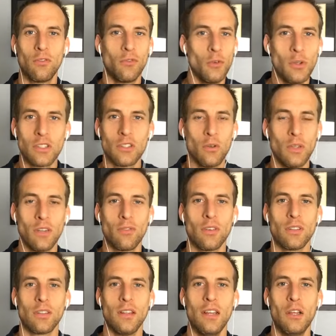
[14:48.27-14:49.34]
Food is no
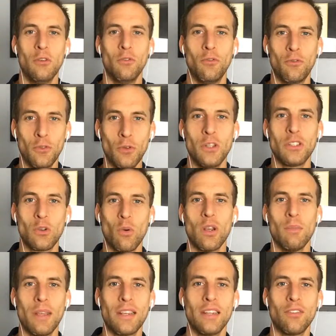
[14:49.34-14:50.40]
different. Food is going
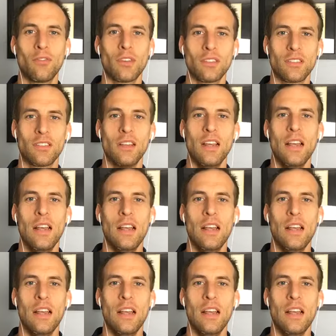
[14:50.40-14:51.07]
to make a difference.